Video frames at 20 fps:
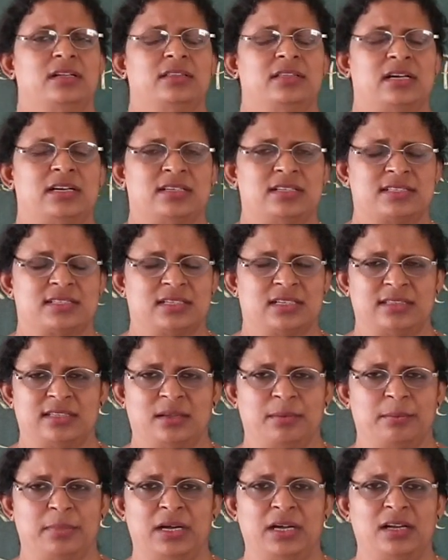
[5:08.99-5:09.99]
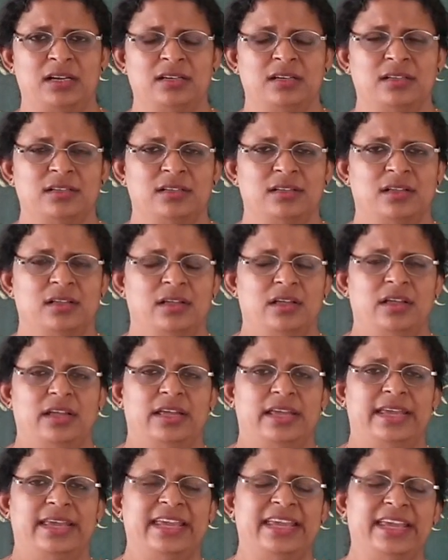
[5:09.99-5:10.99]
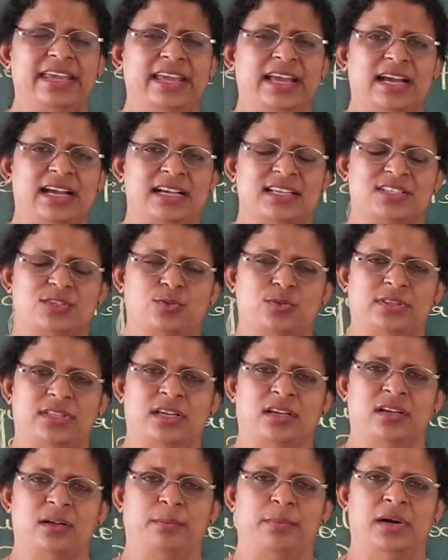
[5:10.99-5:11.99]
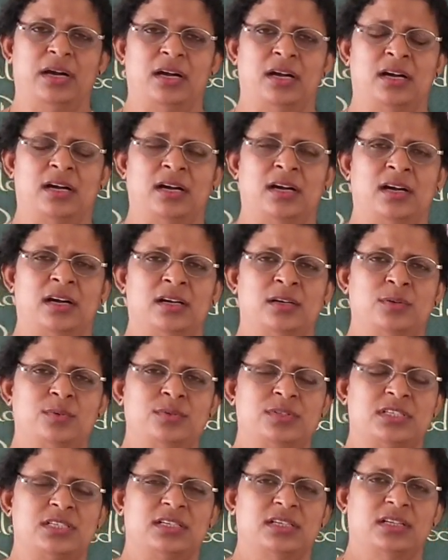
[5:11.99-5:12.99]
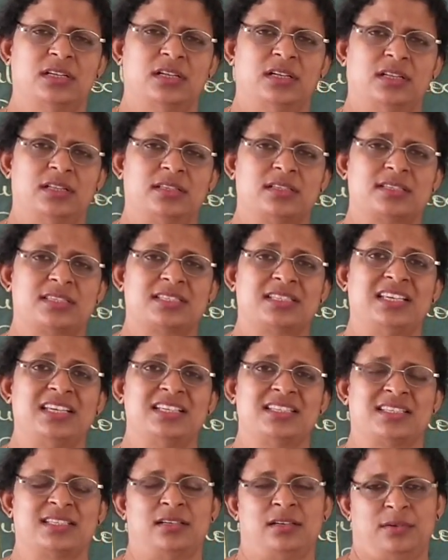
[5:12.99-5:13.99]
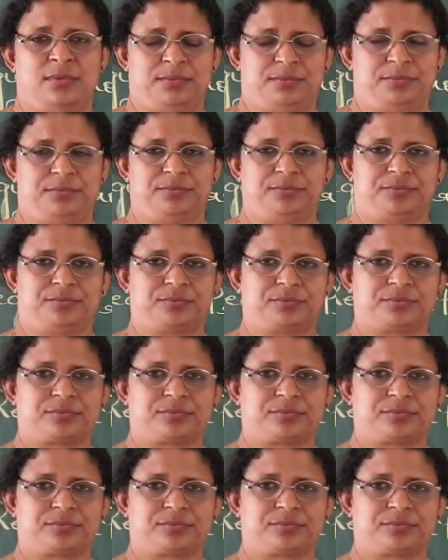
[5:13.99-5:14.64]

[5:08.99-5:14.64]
That is nothing but he has to think about the season.